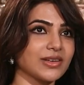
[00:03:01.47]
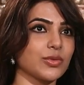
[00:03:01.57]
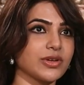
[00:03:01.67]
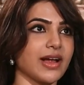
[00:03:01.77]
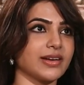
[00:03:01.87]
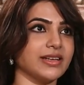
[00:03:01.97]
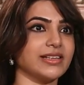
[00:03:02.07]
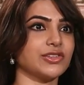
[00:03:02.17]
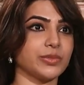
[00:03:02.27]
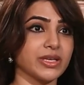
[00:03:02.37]
was
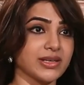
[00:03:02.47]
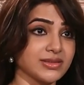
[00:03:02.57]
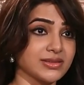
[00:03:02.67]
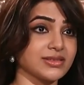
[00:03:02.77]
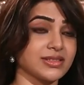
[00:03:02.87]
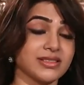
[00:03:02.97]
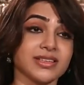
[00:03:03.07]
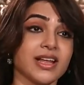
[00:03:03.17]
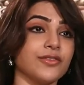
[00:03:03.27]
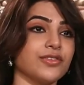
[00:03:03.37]
needed to be consistent in
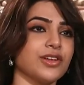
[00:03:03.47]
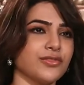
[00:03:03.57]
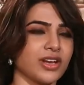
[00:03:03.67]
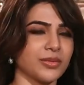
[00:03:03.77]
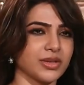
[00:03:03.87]
every frame.